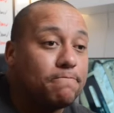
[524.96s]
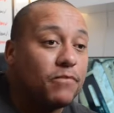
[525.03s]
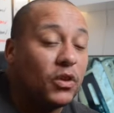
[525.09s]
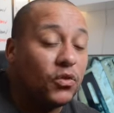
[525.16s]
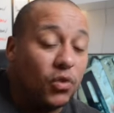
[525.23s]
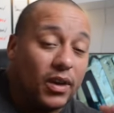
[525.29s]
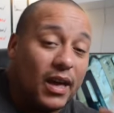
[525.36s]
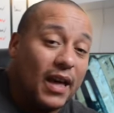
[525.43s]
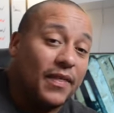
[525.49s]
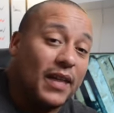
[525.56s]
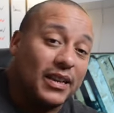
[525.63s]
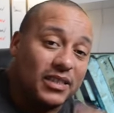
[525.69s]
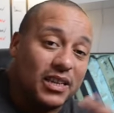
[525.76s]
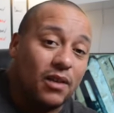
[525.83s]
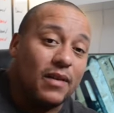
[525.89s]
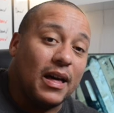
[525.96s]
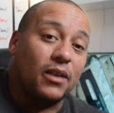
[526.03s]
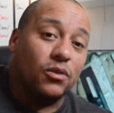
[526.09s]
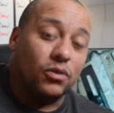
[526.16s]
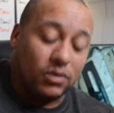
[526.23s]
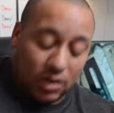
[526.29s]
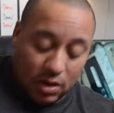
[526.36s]
So yeah, that's how that
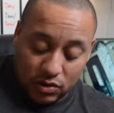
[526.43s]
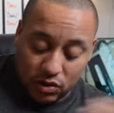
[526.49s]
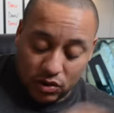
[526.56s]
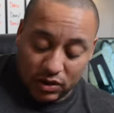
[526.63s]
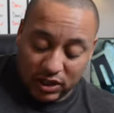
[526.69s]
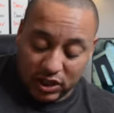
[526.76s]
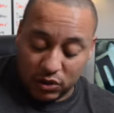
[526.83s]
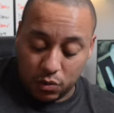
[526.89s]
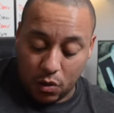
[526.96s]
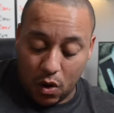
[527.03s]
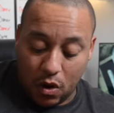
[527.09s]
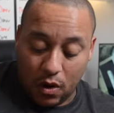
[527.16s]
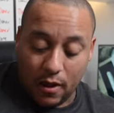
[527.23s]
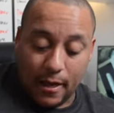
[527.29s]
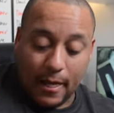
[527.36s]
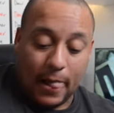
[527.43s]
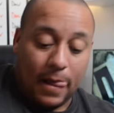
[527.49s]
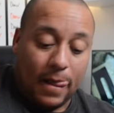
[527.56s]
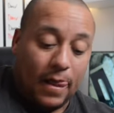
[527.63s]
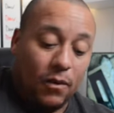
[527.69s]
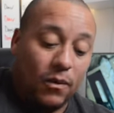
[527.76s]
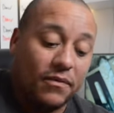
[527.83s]
looks. So this is what,
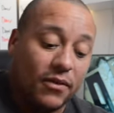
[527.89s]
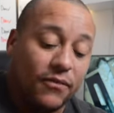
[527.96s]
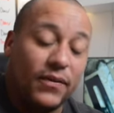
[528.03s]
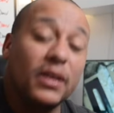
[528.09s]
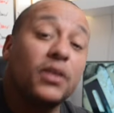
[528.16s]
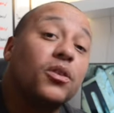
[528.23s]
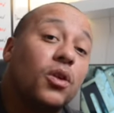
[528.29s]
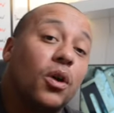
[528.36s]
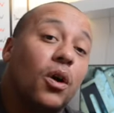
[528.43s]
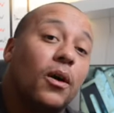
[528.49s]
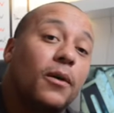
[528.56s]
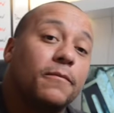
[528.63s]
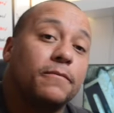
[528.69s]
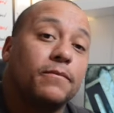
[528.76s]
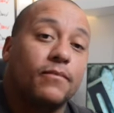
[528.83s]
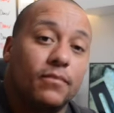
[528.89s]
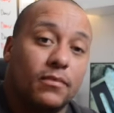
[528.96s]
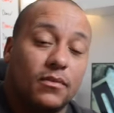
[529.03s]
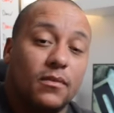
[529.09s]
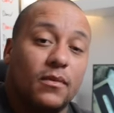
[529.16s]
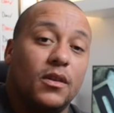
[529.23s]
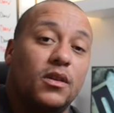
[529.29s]
with the Thincoat,
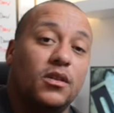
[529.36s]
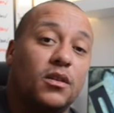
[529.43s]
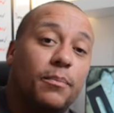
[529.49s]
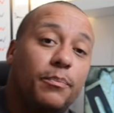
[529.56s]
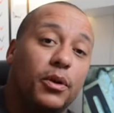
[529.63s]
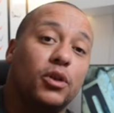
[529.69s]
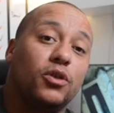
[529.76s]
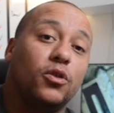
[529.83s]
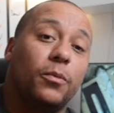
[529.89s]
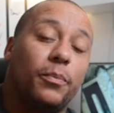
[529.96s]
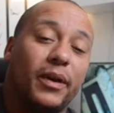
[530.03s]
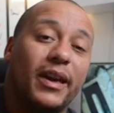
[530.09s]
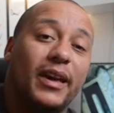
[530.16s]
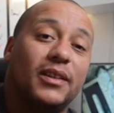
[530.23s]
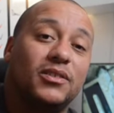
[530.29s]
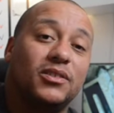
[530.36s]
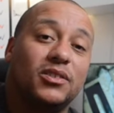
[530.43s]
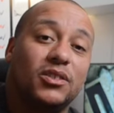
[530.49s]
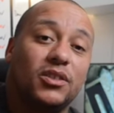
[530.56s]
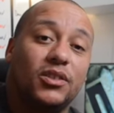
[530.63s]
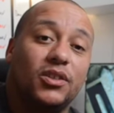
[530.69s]
your build up is